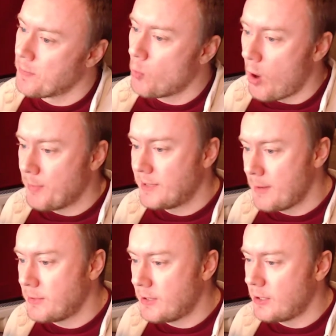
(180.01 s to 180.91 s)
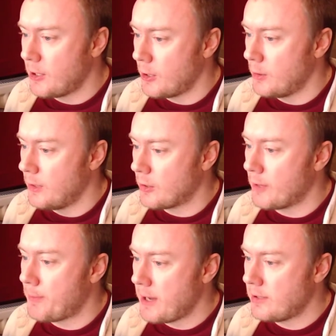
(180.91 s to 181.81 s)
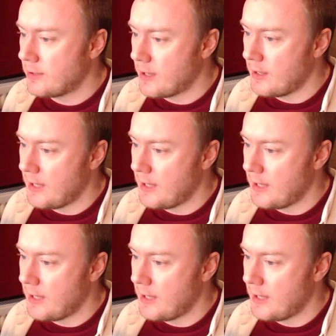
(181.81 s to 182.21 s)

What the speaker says: What I'm tempted to do is, on the basis that the